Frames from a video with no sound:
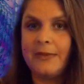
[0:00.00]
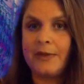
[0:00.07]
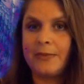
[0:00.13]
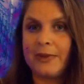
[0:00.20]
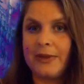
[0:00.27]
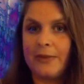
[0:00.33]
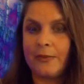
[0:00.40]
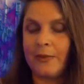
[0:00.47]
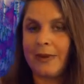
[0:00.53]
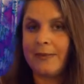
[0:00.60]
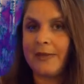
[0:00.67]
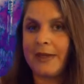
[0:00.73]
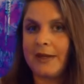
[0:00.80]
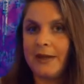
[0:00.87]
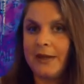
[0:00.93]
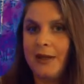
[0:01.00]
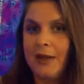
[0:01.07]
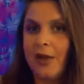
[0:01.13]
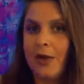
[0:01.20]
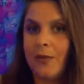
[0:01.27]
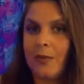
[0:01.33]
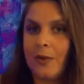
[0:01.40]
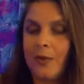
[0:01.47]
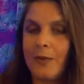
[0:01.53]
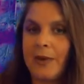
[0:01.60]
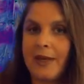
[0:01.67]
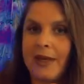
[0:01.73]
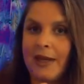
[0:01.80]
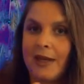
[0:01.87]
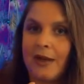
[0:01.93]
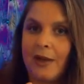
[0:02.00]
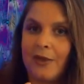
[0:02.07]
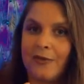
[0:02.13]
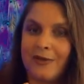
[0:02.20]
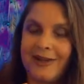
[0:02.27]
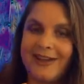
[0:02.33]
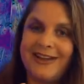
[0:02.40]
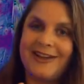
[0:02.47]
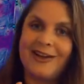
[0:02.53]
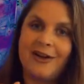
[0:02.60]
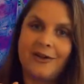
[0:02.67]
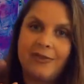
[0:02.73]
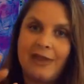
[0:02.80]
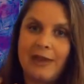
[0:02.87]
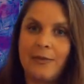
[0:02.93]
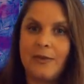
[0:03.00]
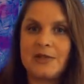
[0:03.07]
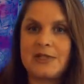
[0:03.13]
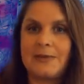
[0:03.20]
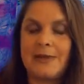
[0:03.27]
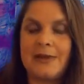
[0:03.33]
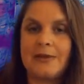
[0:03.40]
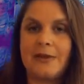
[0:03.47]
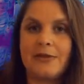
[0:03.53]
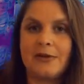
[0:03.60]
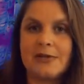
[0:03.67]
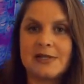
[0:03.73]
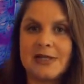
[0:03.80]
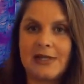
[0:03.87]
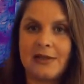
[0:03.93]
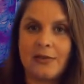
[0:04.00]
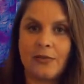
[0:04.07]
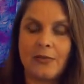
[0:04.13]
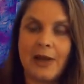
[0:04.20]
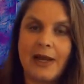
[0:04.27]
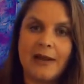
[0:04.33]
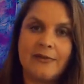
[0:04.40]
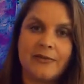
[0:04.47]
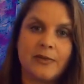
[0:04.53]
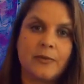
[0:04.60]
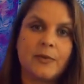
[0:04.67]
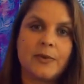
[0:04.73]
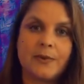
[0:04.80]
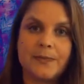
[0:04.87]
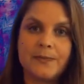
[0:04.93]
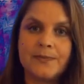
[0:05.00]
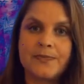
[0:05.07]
And when the women were working over here, they were doing the 13th rite of the womb.